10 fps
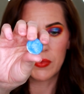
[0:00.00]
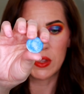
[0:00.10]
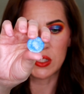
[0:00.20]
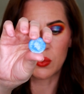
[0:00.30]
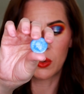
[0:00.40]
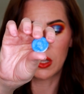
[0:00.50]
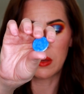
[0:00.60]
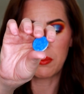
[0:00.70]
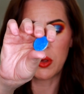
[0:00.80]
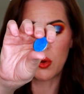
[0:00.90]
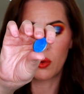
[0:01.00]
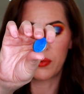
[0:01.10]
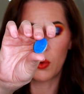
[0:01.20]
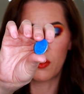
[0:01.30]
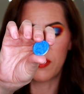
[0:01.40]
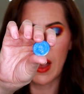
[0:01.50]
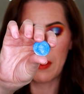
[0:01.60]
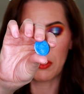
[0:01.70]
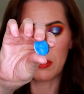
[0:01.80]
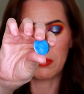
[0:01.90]
This really beautiful,
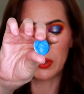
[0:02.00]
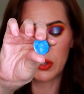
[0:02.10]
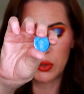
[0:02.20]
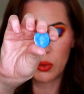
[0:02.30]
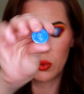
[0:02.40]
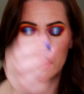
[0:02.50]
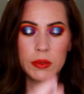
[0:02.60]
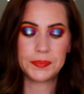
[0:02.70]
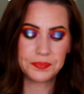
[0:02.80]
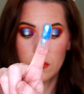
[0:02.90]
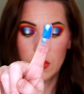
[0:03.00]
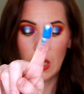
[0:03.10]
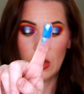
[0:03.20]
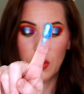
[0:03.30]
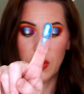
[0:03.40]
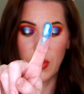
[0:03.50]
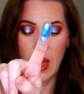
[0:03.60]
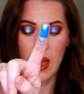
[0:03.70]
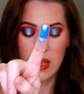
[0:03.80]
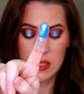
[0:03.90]
vibrant blue. Look at
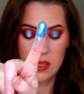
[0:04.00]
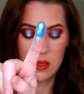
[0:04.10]
that.